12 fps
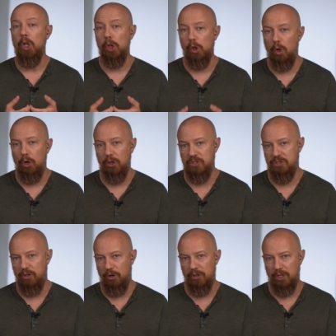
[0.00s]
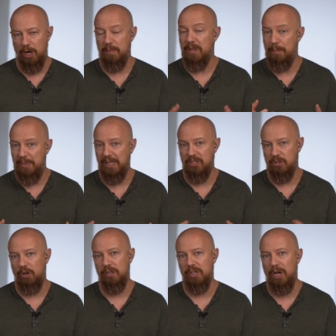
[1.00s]
longest card to copy, the biggest
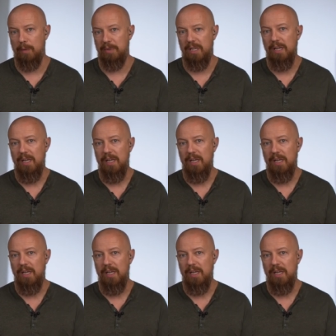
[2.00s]
card to copy.